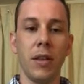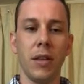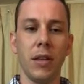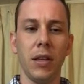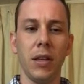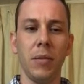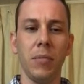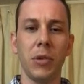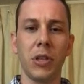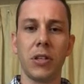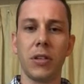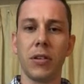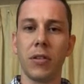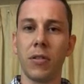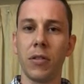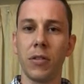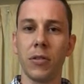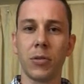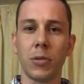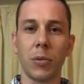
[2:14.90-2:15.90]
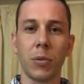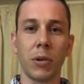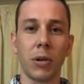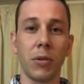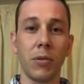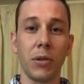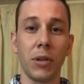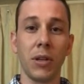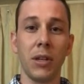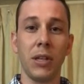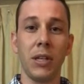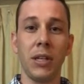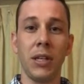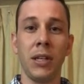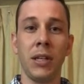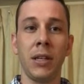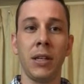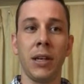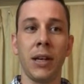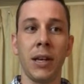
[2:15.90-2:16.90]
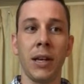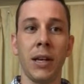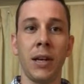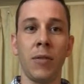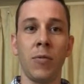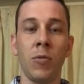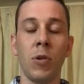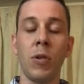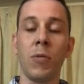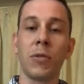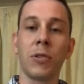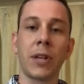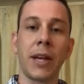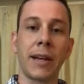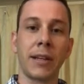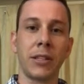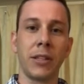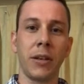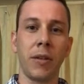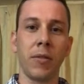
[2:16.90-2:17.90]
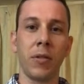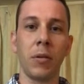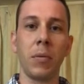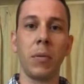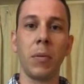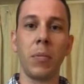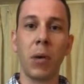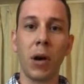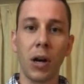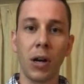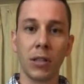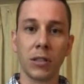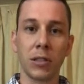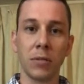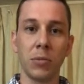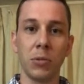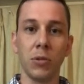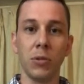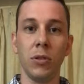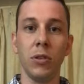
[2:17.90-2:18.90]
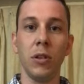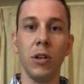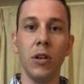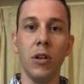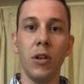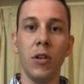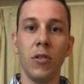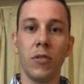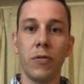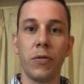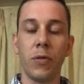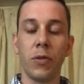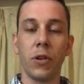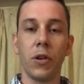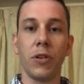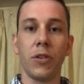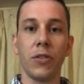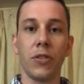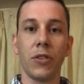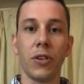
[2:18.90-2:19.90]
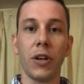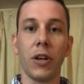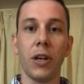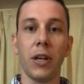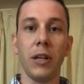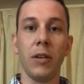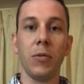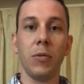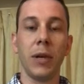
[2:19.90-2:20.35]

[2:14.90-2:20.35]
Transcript: the materials we were going to need and what was actually going to be possible for our design.